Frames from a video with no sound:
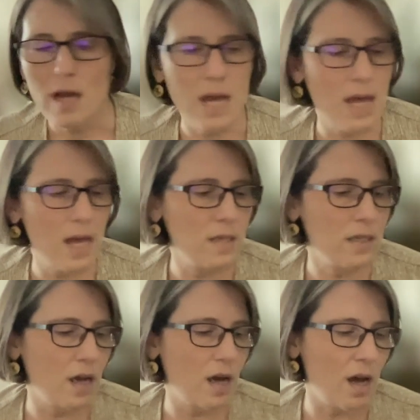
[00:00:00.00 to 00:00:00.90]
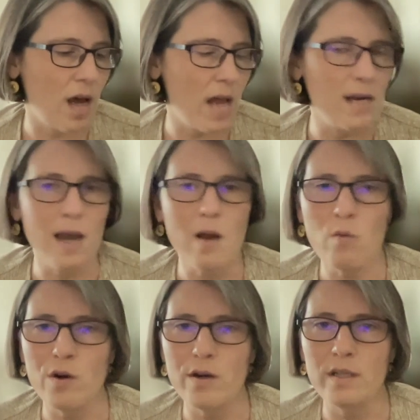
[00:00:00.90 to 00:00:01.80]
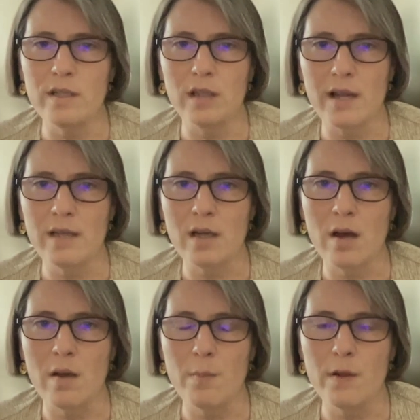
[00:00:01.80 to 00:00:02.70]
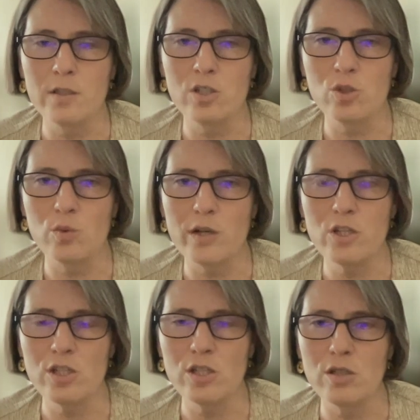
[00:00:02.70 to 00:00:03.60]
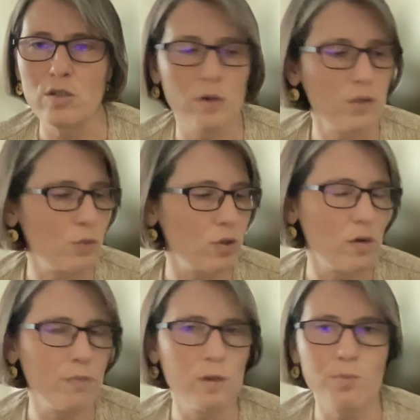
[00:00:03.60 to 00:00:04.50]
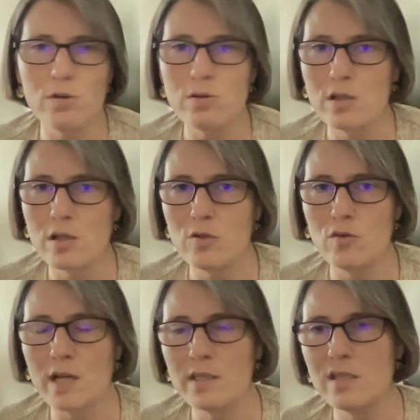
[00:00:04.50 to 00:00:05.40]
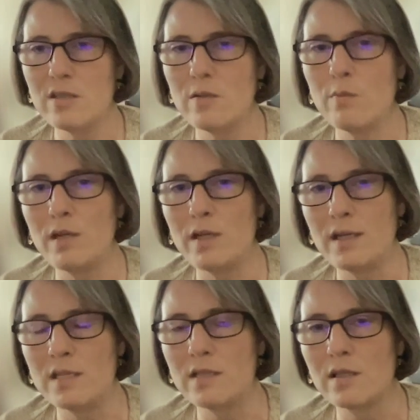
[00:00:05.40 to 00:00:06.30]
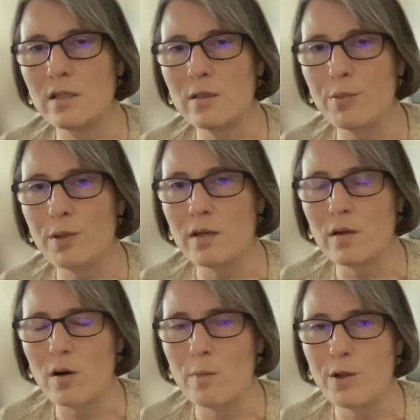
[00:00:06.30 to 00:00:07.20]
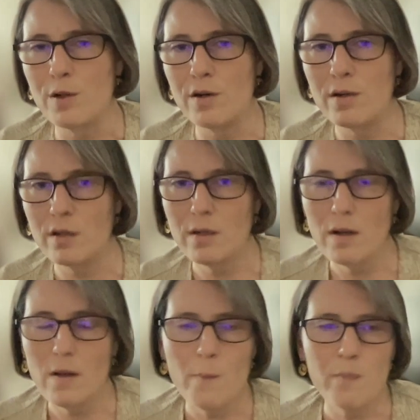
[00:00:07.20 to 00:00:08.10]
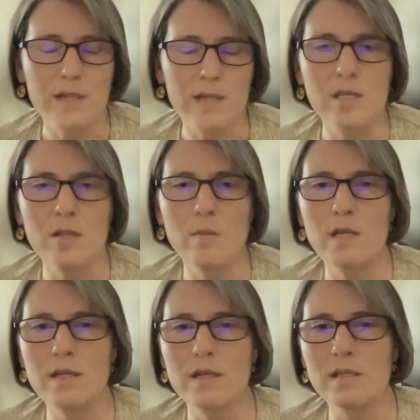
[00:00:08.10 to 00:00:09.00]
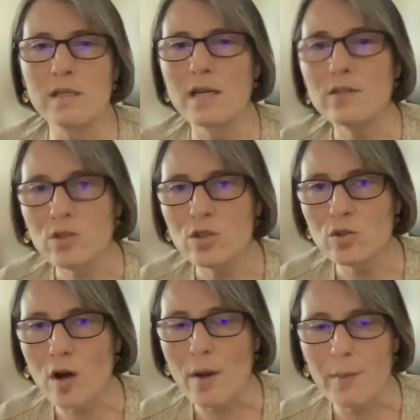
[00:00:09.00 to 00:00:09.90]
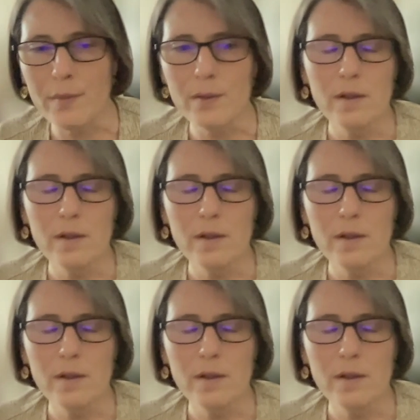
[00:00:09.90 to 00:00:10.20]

And now we're in like a situation in the US where Trump supporters, they do not see the media as an independent arbiter. They see the media as against Trump.